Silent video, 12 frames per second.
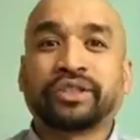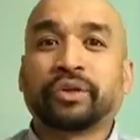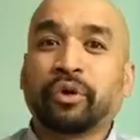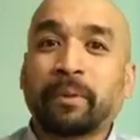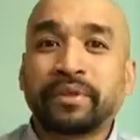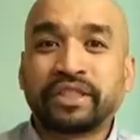a
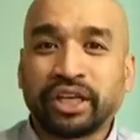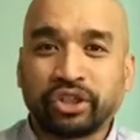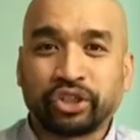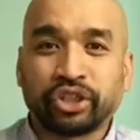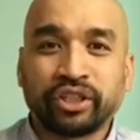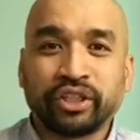
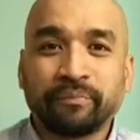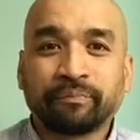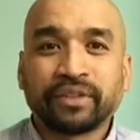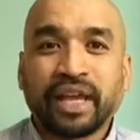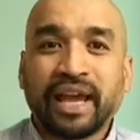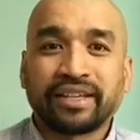reputation
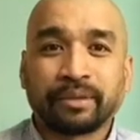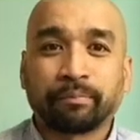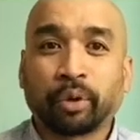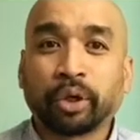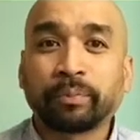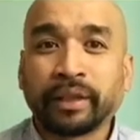as the
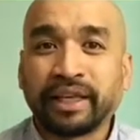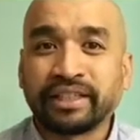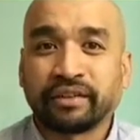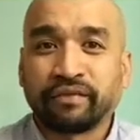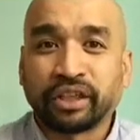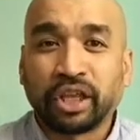birthplace
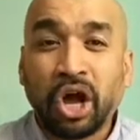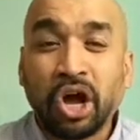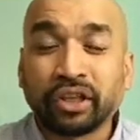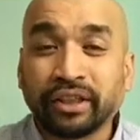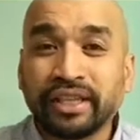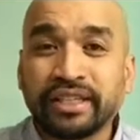of a
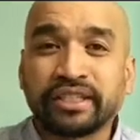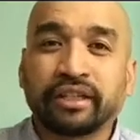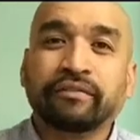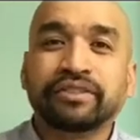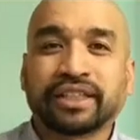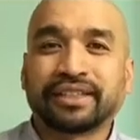long list
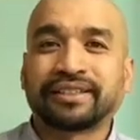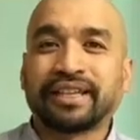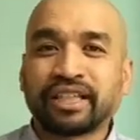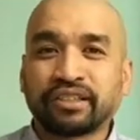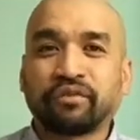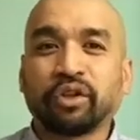of
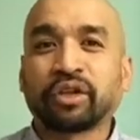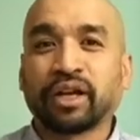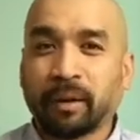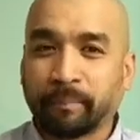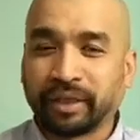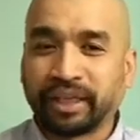successful
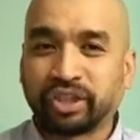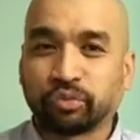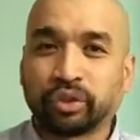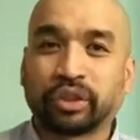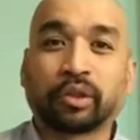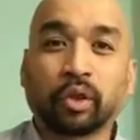companies
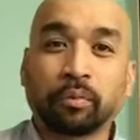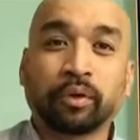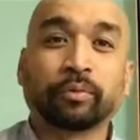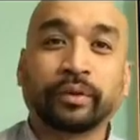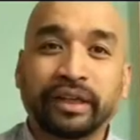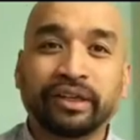with global
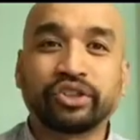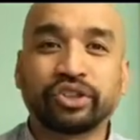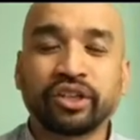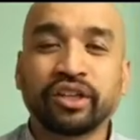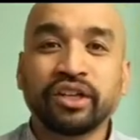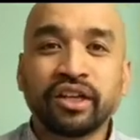reach.
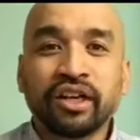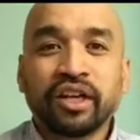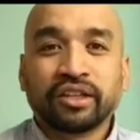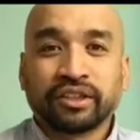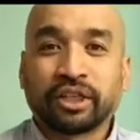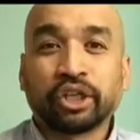
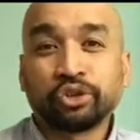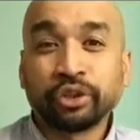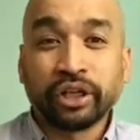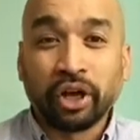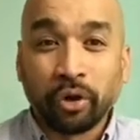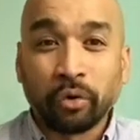The
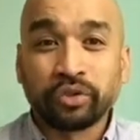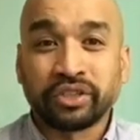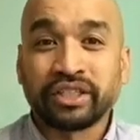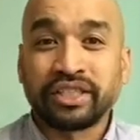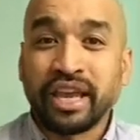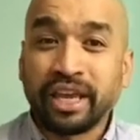country owes
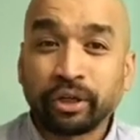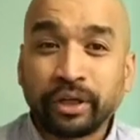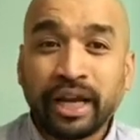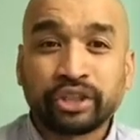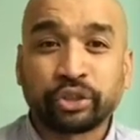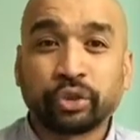its
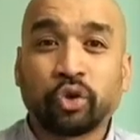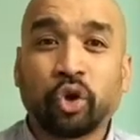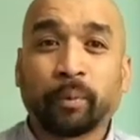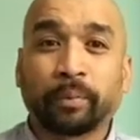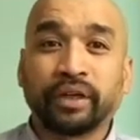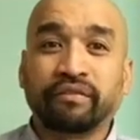international
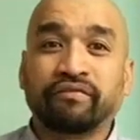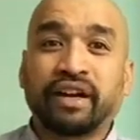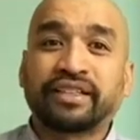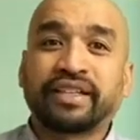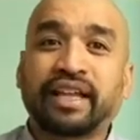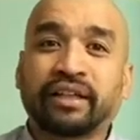corporate
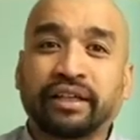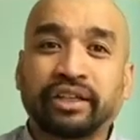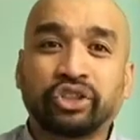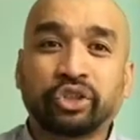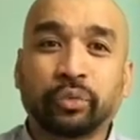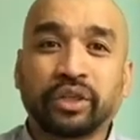vitality
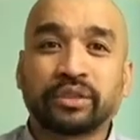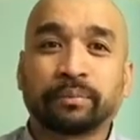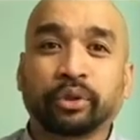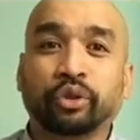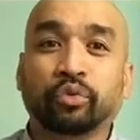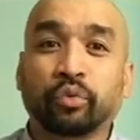to its
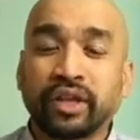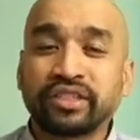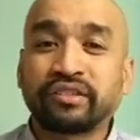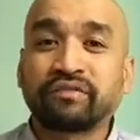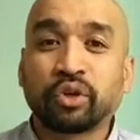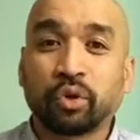
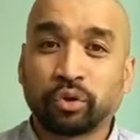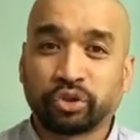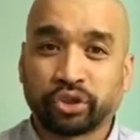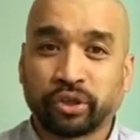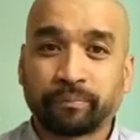progressive culture,